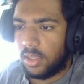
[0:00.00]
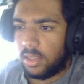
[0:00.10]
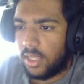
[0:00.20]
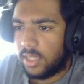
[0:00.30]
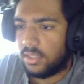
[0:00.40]

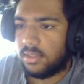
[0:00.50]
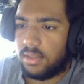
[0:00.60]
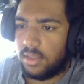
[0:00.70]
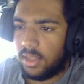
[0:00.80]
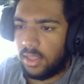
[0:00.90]
That's,
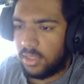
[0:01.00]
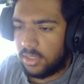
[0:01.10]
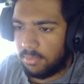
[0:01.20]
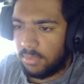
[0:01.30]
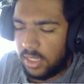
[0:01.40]

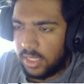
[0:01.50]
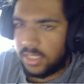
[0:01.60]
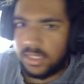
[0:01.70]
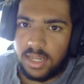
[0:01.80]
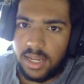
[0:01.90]
to me,
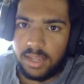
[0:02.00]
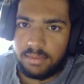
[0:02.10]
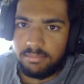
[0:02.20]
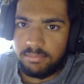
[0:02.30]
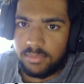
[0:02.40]
that's not
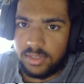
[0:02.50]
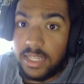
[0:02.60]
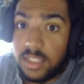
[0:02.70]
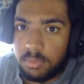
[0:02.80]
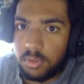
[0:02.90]

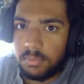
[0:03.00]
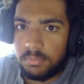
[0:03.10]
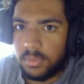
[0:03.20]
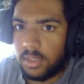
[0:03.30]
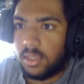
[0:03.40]
sensible
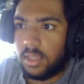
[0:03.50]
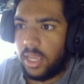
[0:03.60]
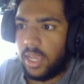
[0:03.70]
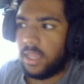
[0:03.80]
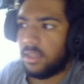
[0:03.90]

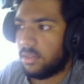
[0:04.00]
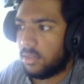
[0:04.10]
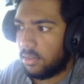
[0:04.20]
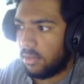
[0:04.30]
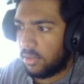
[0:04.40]

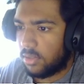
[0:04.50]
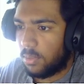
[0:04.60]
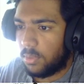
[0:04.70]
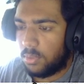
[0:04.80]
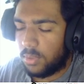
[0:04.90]
as
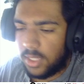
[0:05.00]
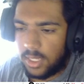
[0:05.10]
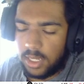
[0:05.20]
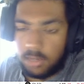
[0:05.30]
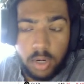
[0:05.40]
someone who would
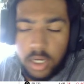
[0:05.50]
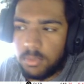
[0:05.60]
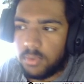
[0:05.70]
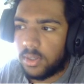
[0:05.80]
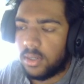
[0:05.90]
think like a market
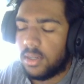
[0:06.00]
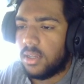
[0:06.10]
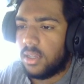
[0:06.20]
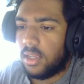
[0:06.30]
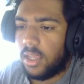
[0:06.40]
mover,
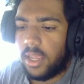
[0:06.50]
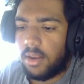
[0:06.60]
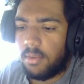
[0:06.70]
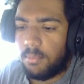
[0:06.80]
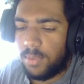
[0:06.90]

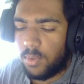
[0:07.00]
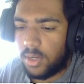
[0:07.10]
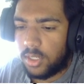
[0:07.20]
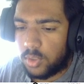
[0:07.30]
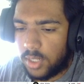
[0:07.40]
and me
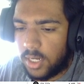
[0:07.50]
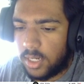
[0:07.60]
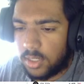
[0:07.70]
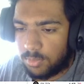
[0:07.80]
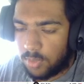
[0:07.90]
wanting to trade,
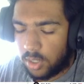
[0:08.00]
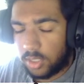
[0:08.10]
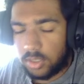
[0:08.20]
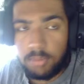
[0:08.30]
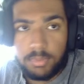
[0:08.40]
because
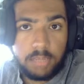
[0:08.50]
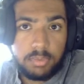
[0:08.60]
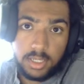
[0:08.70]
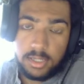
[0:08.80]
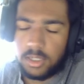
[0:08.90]
market's all
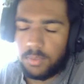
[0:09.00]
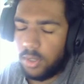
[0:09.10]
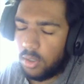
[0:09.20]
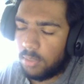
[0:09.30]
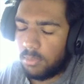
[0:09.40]
manipulation, and we
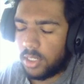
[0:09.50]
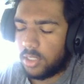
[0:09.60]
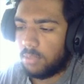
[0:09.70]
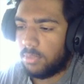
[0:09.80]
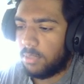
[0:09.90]
know that market's
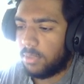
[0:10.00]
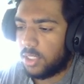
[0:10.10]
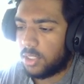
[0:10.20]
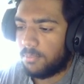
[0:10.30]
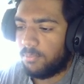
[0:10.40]
all
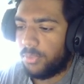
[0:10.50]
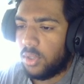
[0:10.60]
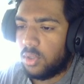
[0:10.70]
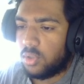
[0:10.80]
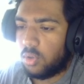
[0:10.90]
manipulation.
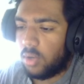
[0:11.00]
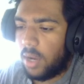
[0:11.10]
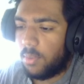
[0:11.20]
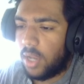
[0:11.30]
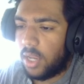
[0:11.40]
So
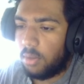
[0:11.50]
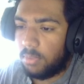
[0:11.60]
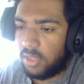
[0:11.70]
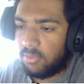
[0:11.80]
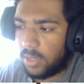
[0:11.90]
I don't
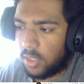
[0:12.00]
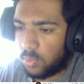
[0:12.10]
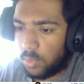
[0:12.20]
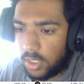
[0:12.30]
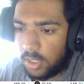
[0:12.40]
believe price
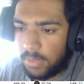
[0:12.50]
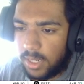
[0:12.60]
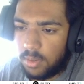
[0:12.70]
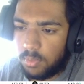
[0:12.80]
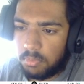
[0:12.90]
would want to come
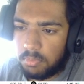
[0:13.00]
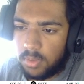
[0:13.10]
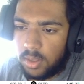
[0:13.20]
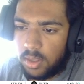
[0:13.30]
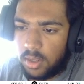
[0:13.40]
down
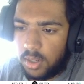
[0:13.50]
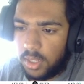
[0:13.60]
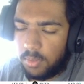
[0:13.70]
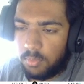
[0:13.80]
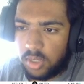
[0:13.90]

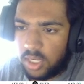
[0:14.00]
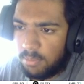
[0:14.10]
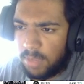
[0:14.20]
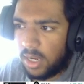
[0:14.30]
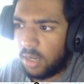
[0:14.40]
and
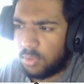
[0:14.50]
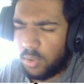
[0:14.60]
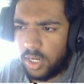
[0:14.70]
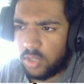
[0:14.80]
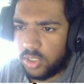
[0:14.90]
come back up
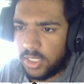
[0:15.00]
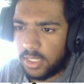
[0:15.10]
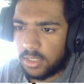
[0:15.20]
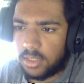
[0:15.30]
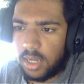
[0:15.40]
300
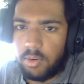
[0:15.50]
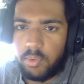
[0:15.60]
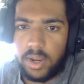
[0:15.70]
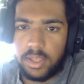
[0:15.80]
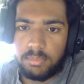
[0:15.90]
ticks. I would
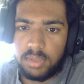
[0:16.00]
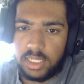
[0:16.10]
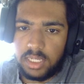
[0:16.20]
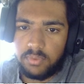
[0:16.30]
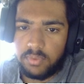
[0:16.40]
rather
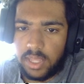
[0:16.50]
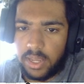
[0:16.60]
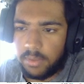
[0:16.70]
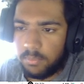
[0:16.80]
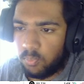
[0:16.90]
believe
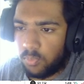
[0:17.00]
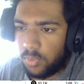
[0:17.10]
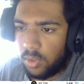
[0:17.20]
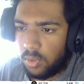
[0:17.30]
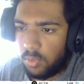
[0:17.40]
that
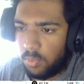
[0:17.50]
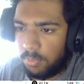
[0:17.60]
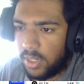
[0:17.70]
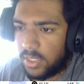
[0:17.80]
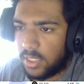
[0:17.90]
when
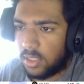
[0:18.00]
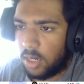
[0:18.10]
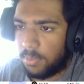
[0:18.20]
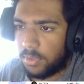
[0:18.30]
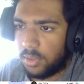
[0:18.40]
price has the
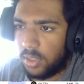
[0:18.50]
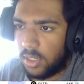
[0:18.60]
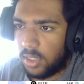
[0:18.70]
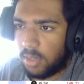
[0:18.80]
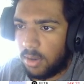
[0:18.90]
opportunity
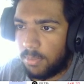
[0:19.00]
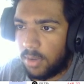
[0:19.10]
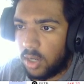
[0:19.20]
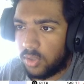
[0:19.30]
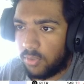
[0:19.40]
to come up
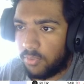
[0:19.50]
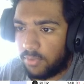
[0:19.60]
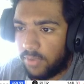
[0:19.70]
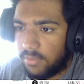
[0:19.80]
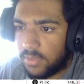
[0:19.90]

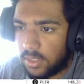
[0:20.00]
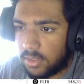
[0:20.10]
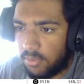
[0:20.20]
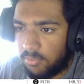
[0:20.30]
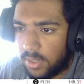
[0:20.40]
145
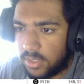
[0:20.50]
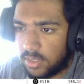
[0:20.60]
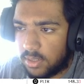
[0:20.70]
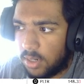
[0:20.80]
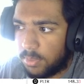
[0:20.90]
ticks, if price
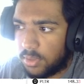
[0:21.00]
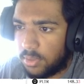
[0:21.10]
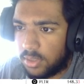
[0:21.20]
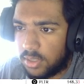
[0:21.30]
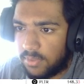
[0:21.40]
has the
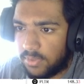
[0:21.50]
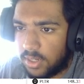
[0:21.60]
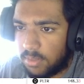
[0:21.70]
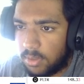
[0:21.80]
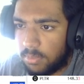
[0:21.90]
opportunity to even
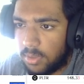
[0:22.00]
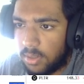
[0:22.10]
come up,